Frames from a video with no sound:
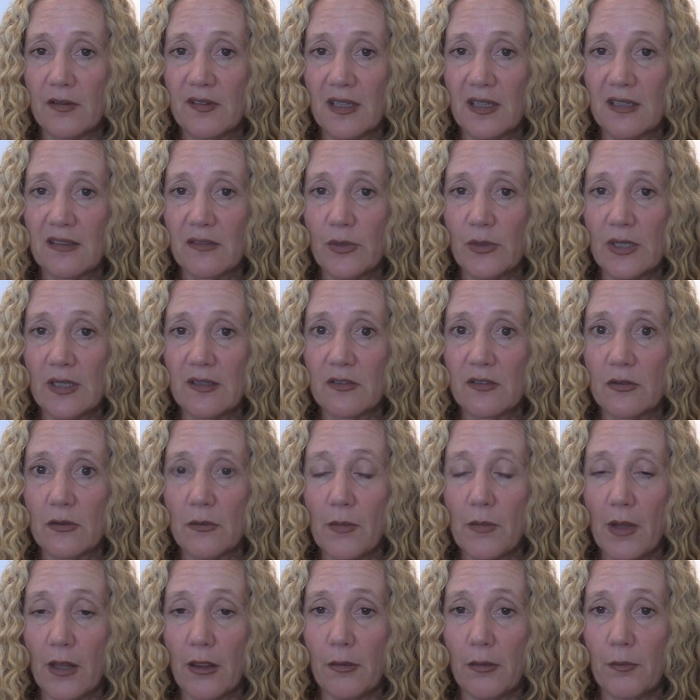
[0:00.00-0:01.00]
6 weeks to a
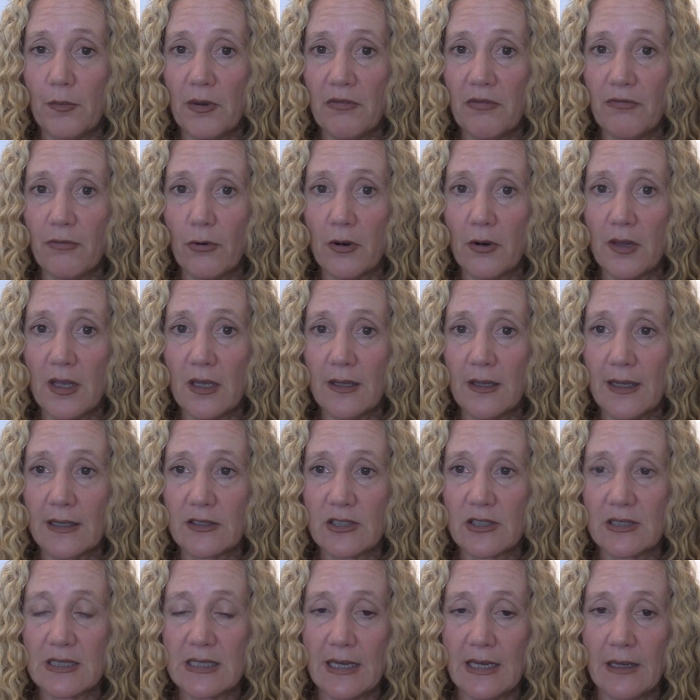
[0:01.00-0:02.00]
month before the
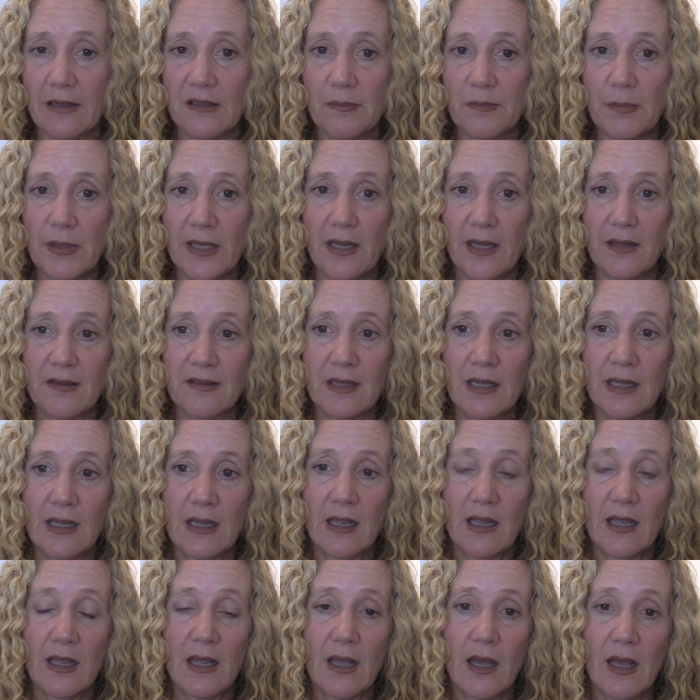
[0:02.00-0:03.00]
election takes place.
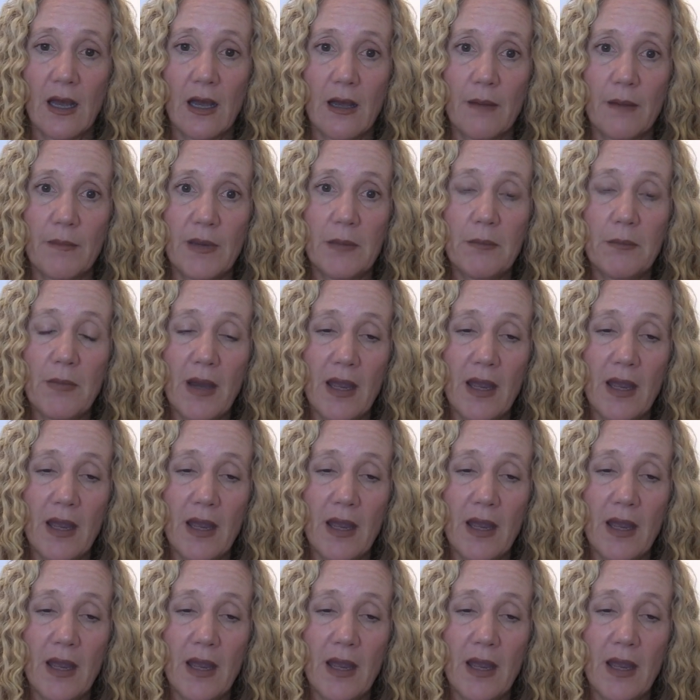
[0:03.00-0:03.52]
In